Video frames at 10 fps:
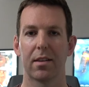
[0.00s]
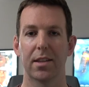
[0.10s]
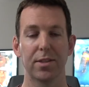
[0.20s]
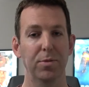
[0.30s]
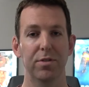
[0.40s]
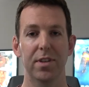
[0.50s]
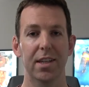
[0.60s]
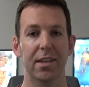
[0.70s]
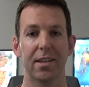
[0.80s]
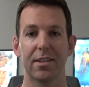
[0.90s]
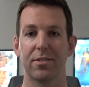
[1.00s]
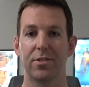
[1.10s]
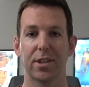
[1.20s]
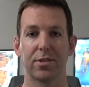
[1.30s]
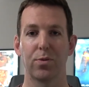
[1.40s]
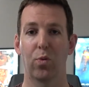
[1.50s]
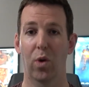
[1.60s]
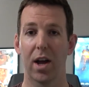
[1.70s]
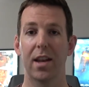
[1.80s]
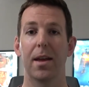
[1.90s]
This movie is just
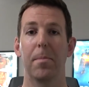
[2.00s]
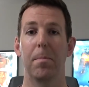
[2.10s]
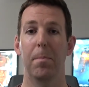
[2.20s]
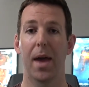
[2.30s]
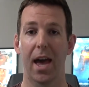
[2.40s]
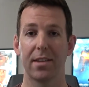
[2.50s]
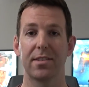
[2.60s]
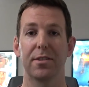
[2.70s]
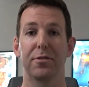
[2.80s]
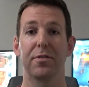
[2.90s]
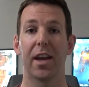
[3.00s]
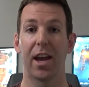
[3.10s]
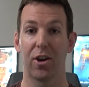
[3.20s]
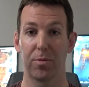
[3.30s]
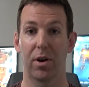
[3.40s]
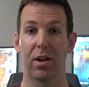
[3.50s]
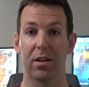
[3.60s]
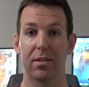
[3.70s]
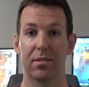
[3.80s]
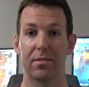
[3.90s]
one massive airball.